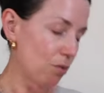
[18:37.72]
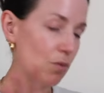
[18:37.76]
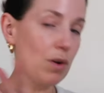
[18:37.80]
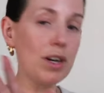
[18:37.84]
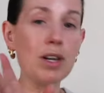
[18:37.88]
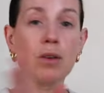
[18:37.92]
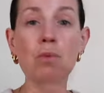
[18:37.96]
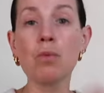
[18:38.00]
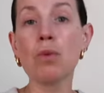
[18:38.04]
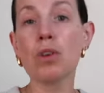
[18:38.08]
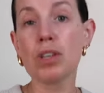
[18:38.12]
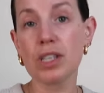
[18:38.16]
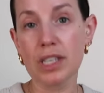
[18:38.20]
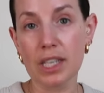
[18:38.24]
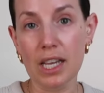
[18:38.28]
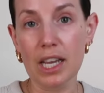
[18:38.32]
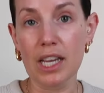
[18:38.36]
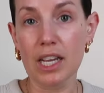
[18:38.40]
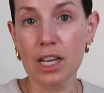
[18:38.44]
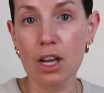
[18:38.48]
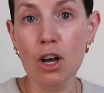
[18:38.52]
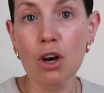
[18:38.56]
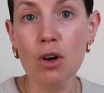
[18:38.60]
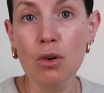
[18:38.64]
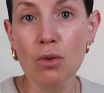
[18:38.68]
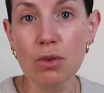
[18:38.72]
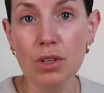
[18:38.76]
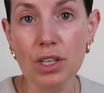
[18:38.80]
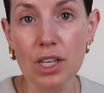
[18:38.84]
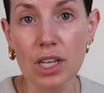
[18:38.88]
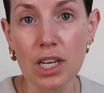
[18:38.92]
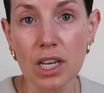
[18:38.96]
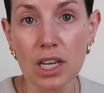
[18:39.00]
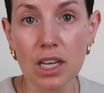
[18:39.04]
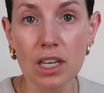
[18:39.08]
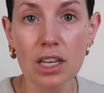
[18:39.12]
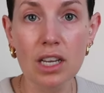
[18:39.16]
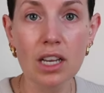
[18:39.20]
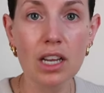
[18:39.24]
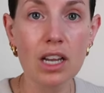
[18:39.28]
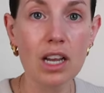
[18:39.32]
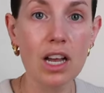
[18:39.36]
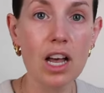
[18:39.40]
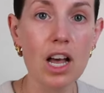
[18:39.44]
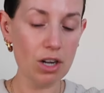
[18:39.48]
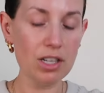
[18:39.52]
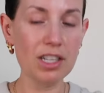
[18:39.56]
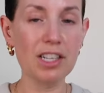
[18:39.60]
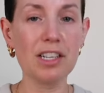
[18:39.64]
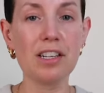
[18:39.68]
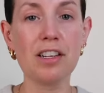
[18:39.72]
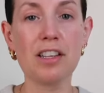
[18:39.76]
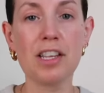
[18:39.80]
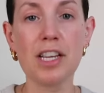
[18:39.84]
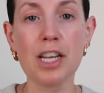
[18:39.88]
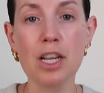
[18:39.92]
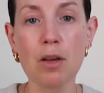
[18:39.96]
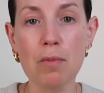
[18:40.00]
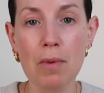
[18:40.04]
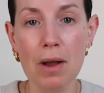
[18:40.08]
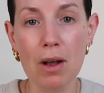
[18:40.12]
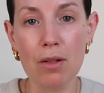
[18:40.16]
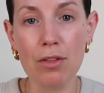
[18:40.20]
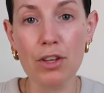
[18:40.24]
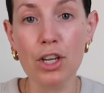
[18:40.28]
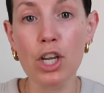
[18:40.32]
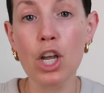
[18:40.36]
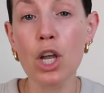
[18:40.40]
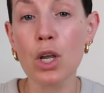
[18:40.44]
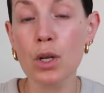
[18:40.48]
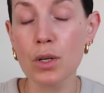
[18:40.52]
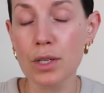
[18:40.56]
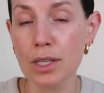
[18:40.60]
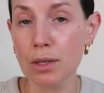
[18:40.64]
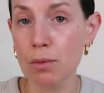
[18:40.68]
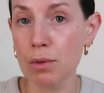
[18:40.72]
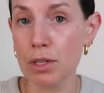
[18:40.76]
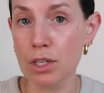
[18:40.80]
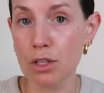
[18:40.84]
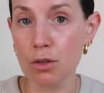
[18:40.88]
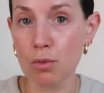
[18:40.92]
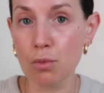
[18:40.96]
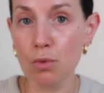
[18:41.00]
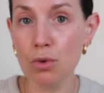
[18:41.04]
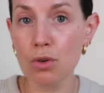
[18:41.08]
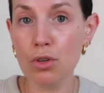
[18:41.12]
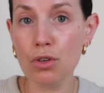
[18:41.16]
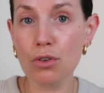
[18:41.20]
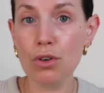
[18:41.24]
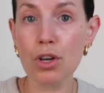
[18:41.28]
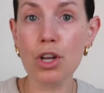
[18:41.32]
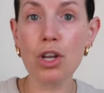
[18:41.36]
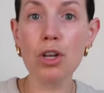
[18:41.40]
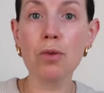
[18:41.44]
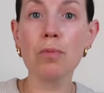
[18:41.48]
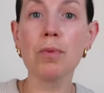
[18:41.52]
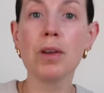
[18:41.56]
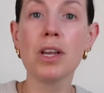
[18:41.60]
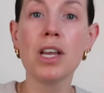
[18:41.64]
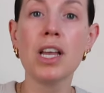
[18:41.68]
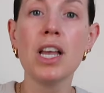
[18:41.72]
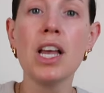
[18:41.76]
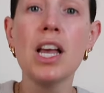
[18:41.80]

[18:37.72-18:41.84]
when it was getting colder, started to think about the cozy winter wardrobe.